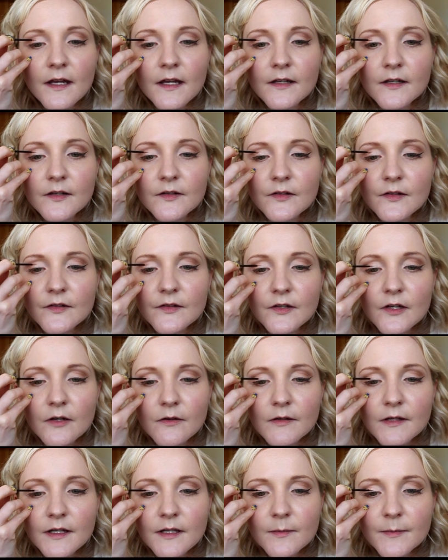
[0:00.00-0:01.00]
and then just
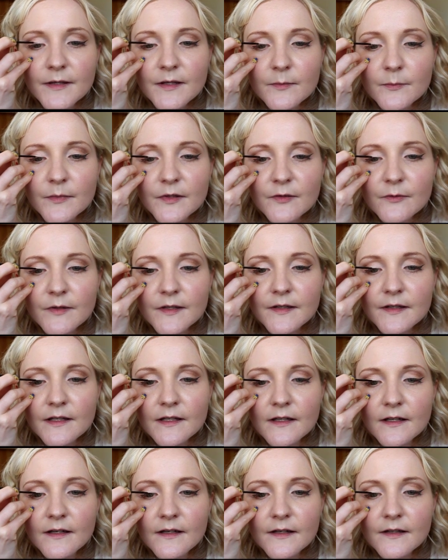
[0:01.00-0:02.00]
go a little bit in between the
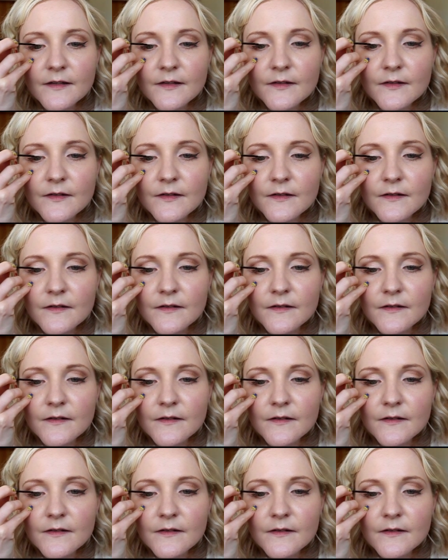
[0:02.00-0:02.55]
lines.